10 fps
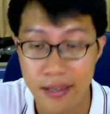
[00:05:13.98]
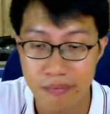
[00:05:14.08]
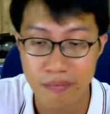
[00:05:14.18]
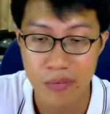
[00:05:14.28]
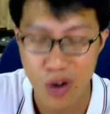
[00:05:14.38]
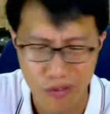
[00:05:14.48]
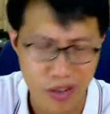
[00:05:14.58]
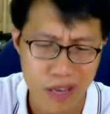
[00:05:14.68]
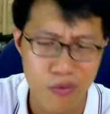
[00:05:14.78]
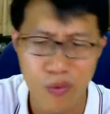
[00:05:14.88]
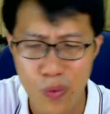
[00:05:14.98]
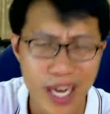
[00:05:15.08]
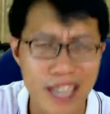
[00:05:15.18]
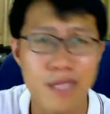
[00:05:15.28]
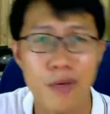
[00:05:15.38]
However, if we
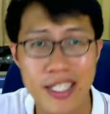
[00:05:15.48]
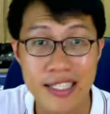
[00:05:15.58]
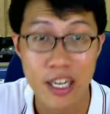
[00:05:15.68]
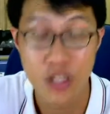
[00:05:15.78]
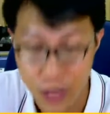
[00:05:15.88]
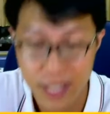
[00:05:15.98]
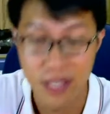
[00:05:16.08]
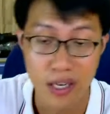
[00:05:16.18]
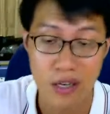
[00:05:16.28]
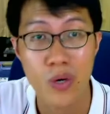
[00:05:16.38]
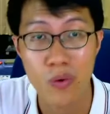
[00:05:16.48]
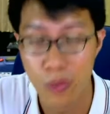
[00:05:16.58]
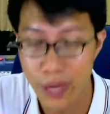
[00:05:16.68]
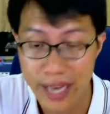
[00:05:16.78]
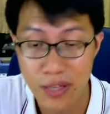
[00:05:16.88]
can't spot such tricks, we
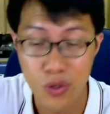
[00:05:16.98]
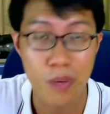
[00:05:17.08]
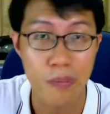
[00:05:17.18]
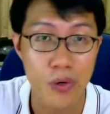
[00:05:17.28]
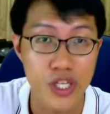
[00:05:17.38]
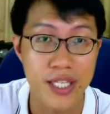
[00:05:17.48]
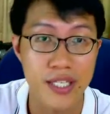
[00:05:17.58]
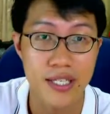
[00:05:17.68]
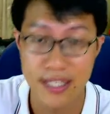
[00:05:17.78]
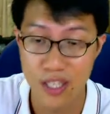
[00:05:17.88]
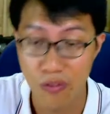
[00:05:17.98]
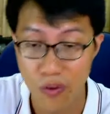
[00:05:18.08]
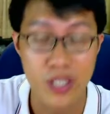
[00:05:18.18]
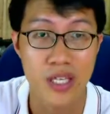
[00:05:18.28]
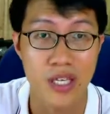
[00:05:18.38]
can also approach this sort of
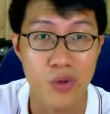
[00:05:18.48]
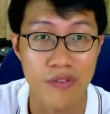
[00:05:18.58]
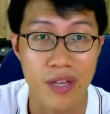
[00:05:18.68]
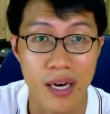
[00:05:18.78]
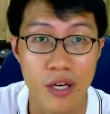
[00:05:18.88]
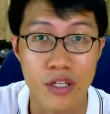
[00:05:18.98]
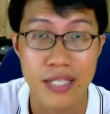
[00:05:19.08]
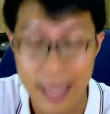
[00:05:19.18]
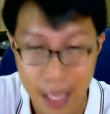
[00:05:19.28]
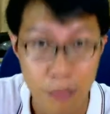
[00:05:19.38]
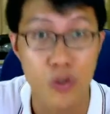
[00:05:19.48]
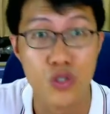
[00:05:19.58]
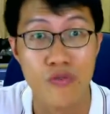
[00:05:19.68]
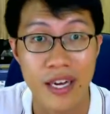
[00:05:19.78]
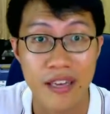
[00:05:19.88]
questions with the standard approach to
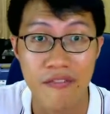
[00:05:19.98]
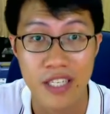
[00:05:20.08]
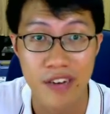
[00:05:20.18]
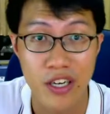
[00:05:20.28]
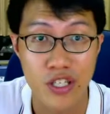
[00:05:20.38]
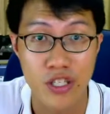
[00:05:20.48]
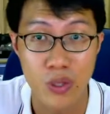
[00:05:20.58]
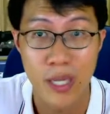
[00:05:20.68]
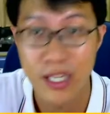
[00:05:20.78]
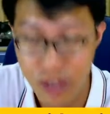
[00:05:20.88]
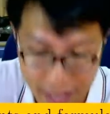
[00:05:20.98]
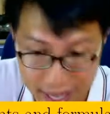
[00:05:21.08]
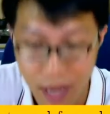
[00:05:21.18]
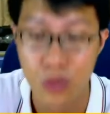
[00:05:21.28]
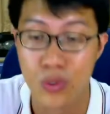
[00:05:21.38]
find inverse functions. So let's try that
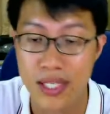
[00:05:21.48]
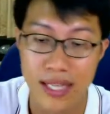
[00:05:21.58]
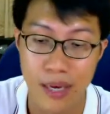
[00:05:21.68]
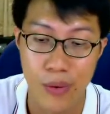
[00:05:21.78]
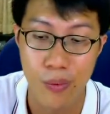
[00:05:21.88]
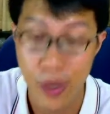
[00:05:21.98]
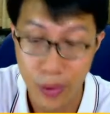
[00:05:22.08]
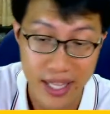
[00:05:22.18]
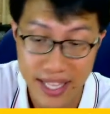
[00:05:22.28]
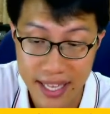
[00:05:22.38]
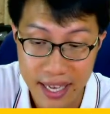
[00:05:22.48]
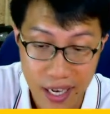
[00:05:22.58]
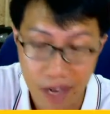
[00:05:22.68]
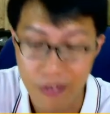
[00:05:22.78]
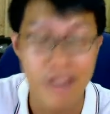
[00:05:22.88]
out to see that we will indeed
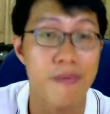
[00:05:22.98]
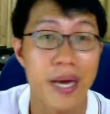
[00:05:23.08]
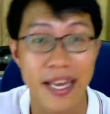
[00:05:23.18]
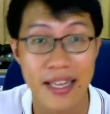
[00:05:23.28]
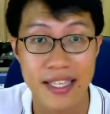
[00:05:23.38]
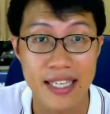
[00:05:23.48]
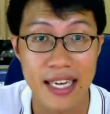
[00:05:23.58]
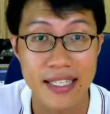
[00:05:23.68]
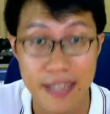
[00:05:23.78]
arrive back at this answer.